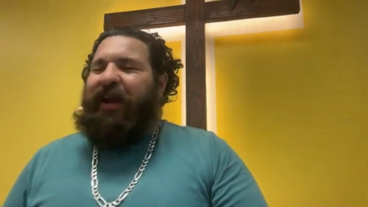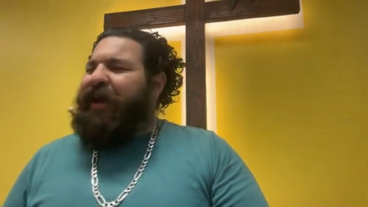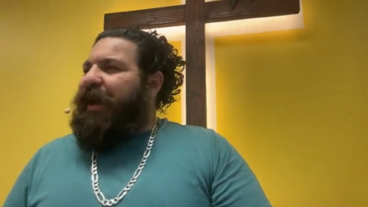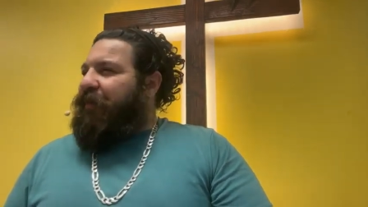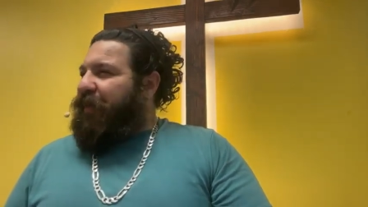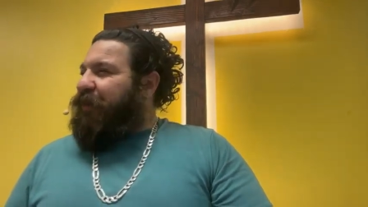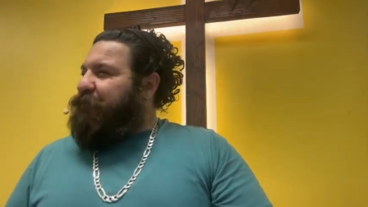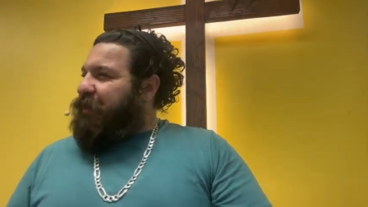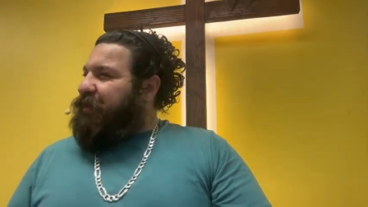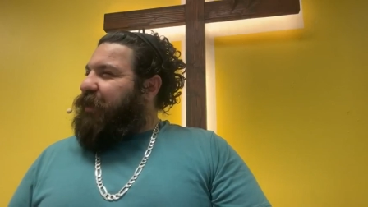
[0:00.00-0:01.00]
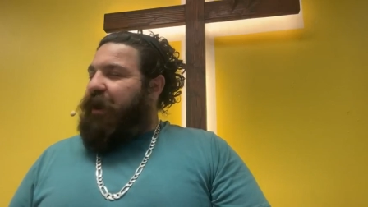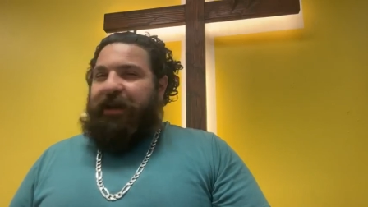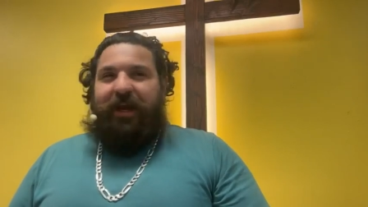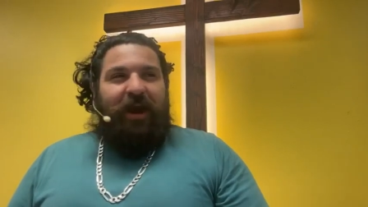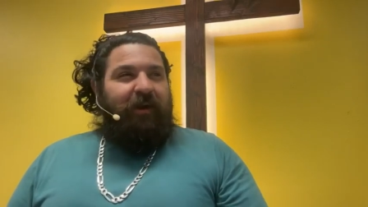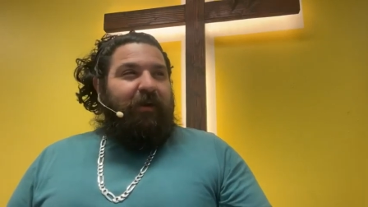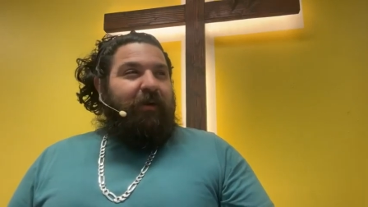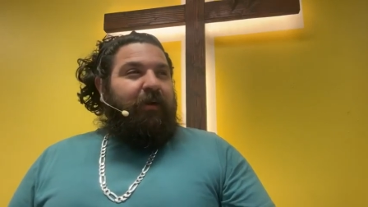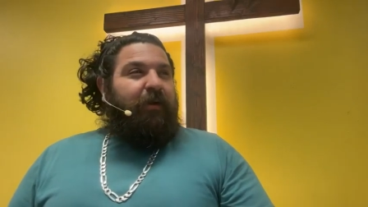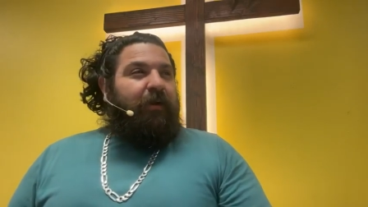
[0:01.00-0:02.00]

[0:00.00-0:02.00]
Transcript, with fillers: I think I was busy cutting hair.